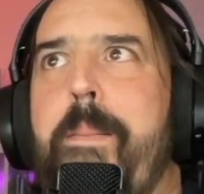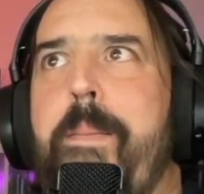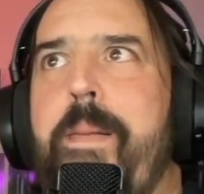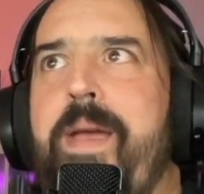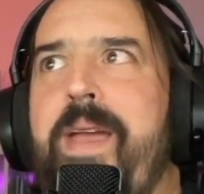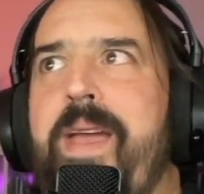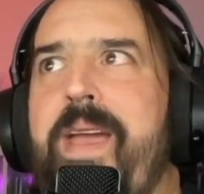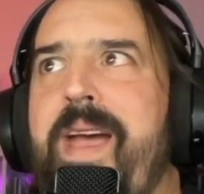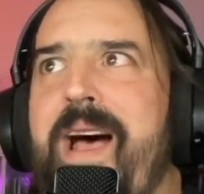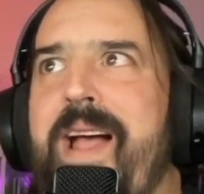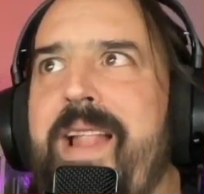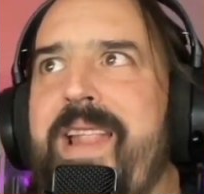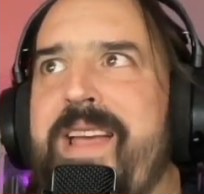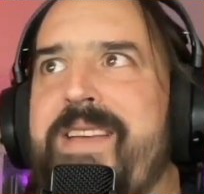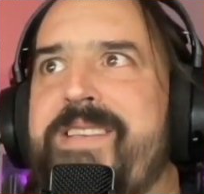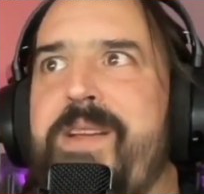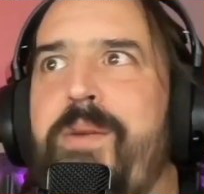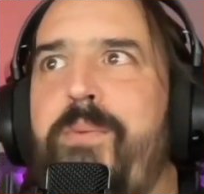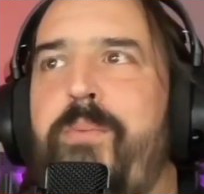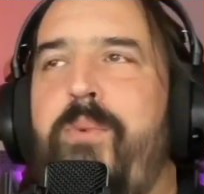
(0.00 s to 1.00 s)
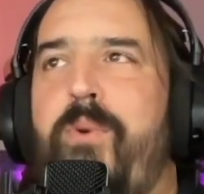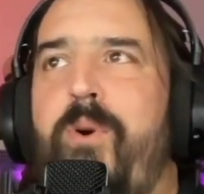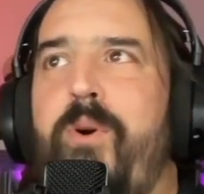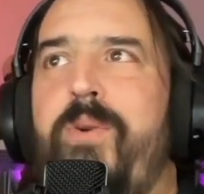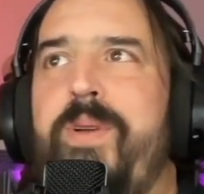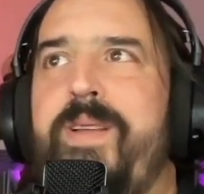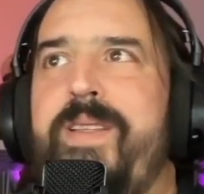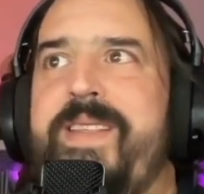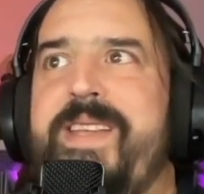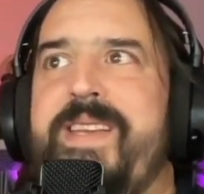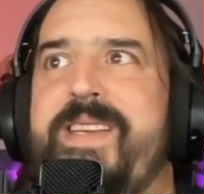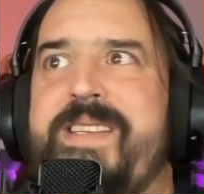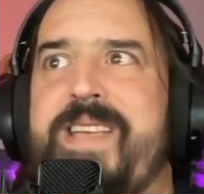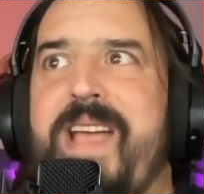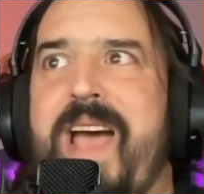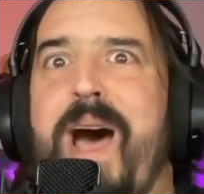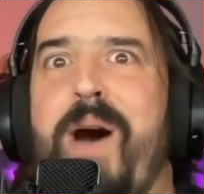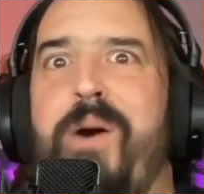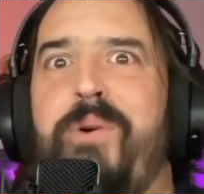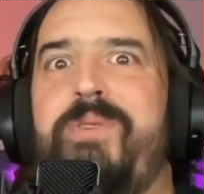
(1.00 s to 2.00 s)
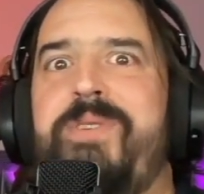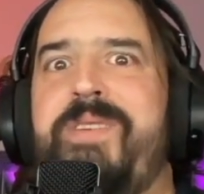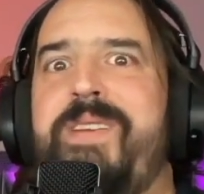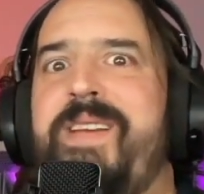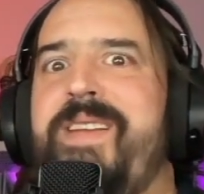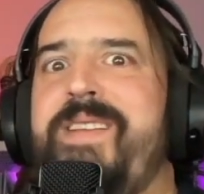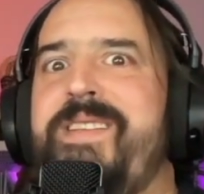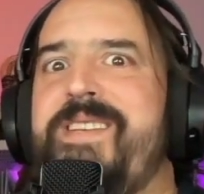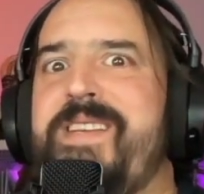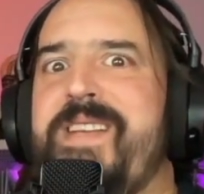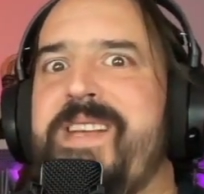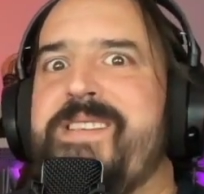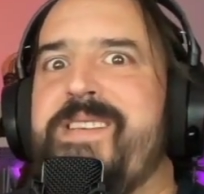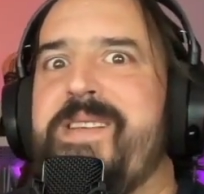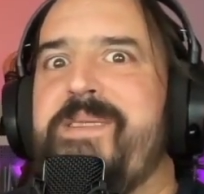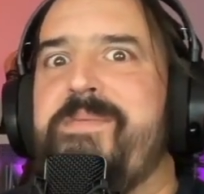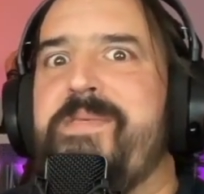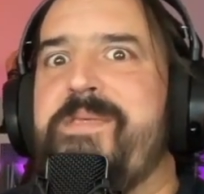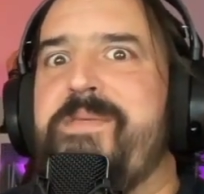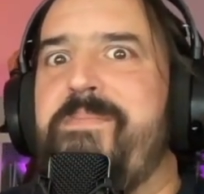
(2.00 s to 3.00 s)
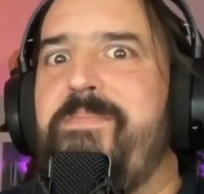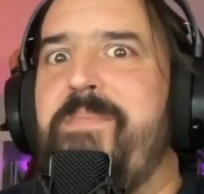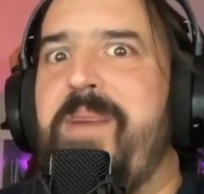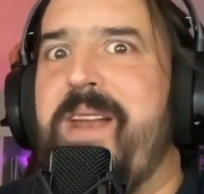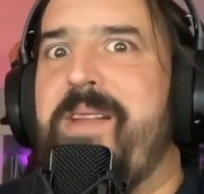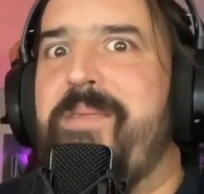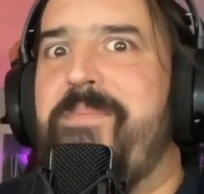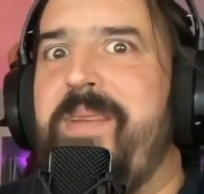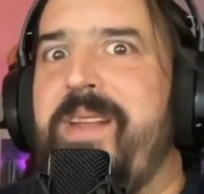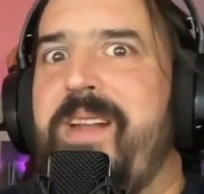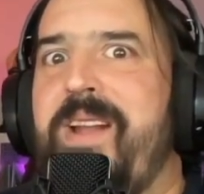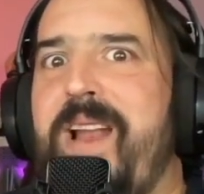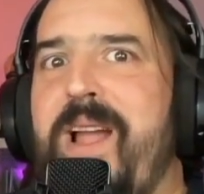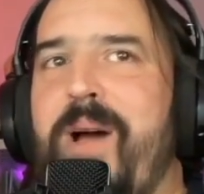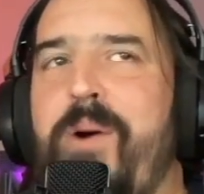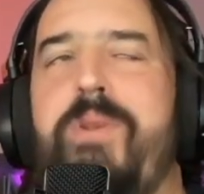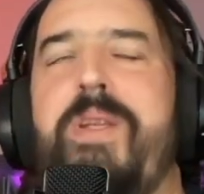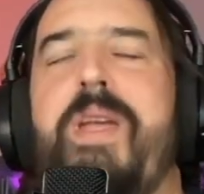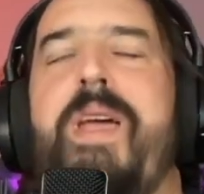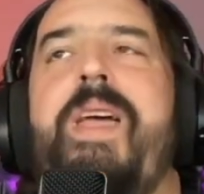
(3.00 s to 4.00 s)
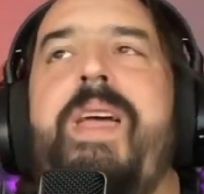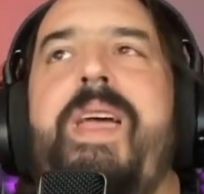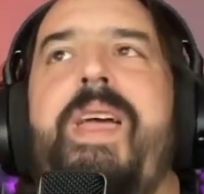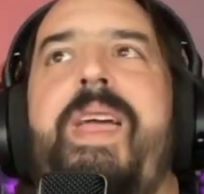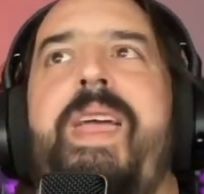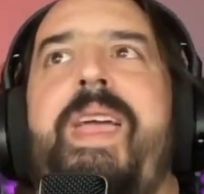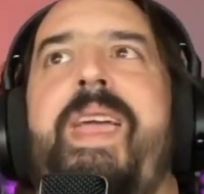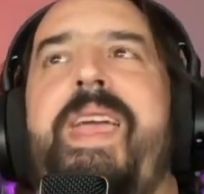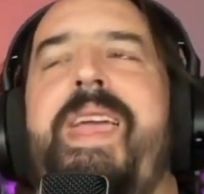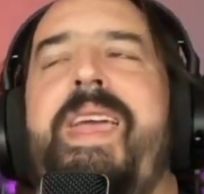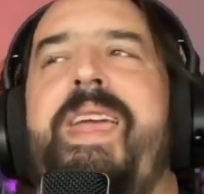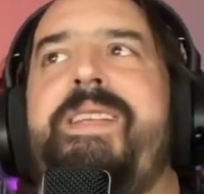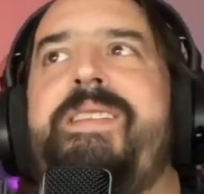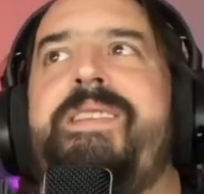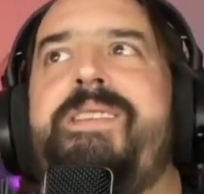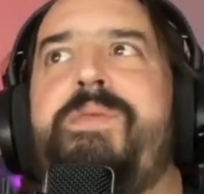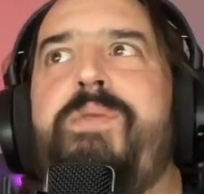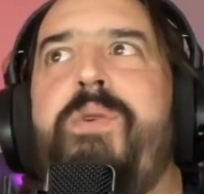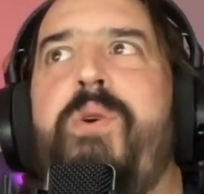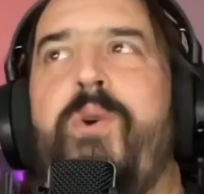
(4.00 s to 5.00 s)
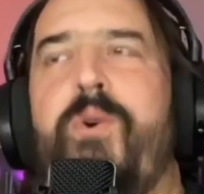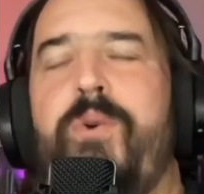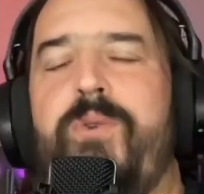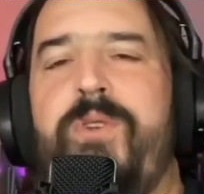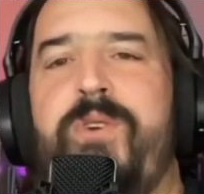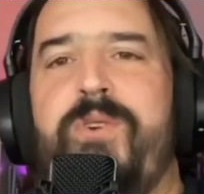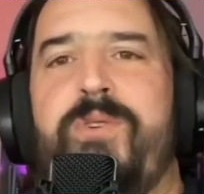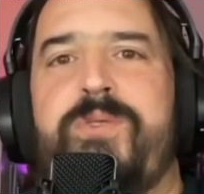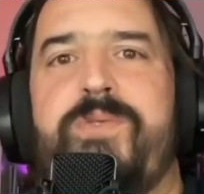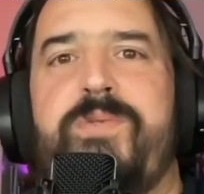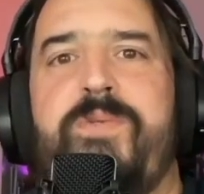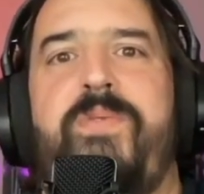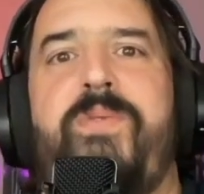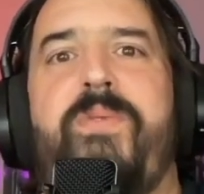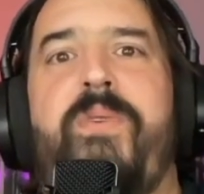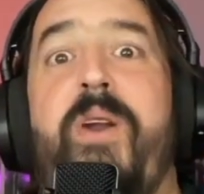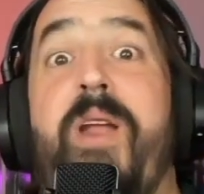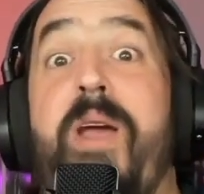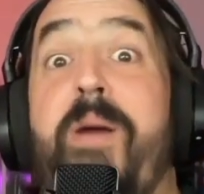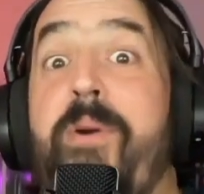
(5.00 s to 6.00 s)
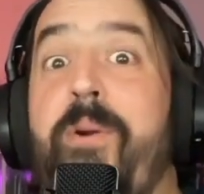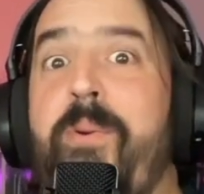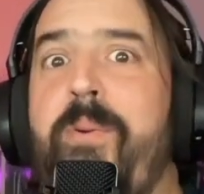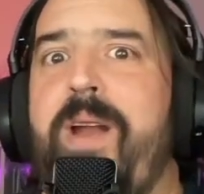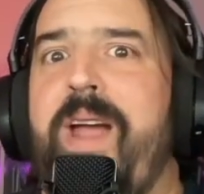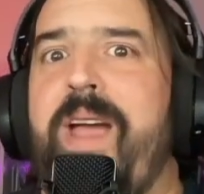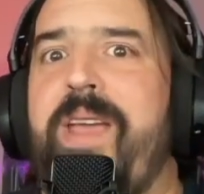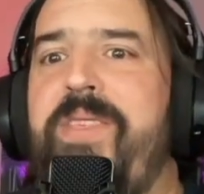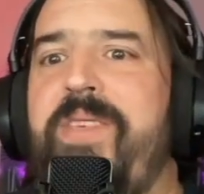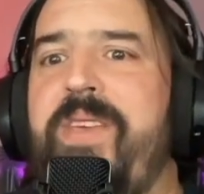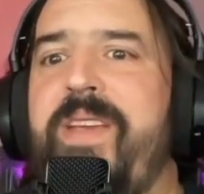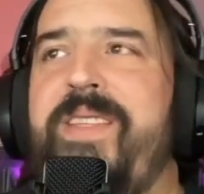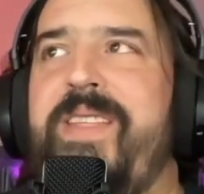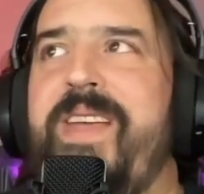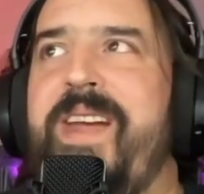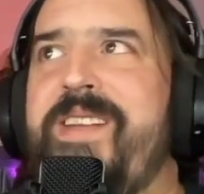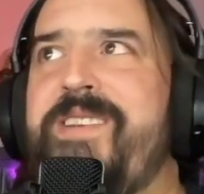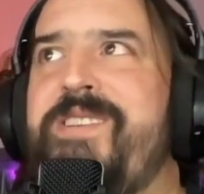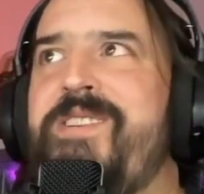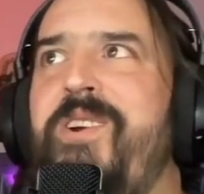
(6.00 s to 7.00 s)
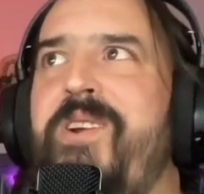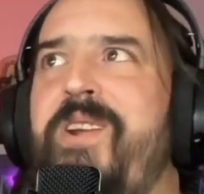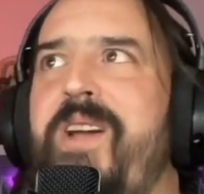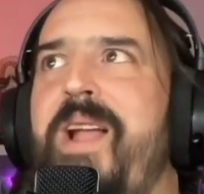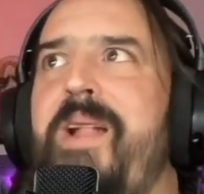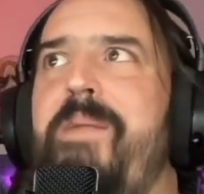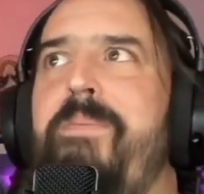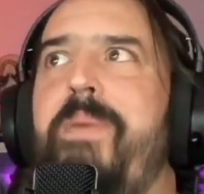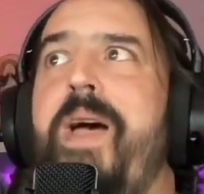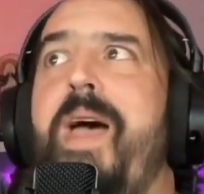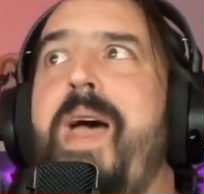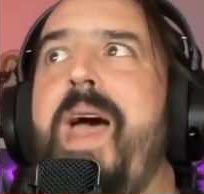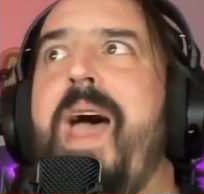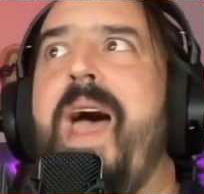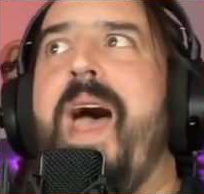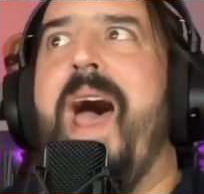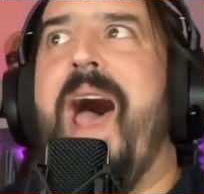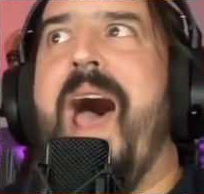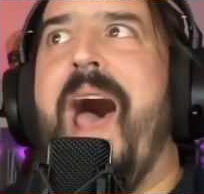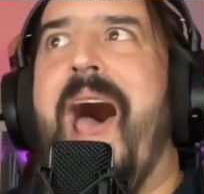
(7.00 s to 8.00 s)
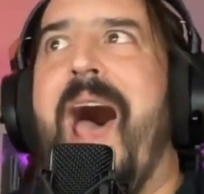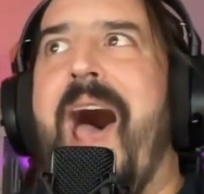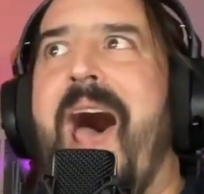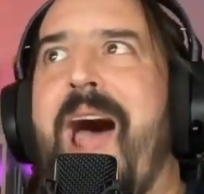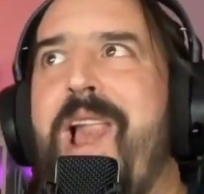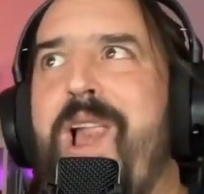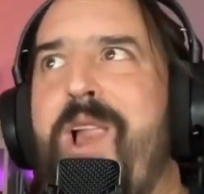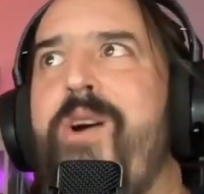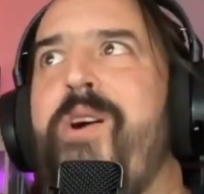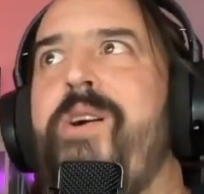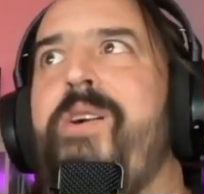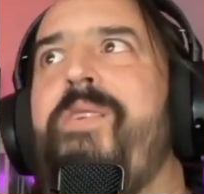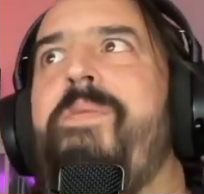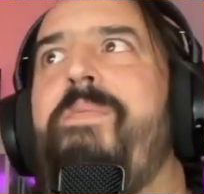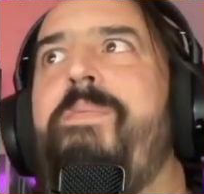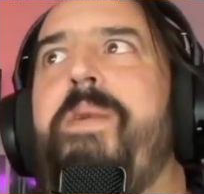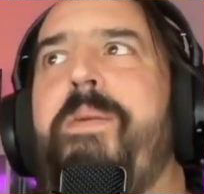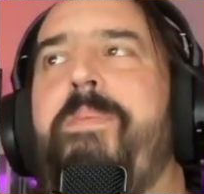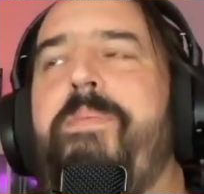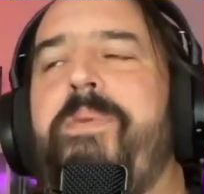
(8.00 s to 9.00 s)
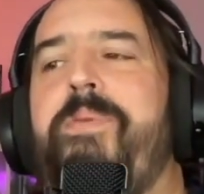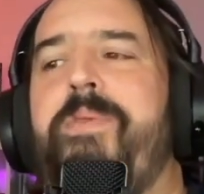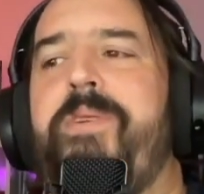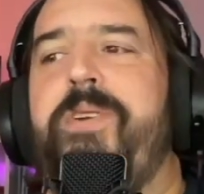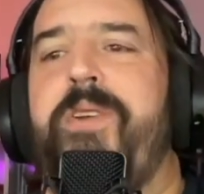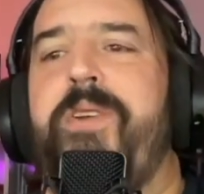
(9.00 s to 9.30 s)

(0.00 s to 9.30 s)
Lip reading: Atlassian rolling this out in Jira Service Management Cloud, it's good news for everyone. I think that is going to help a lot of people.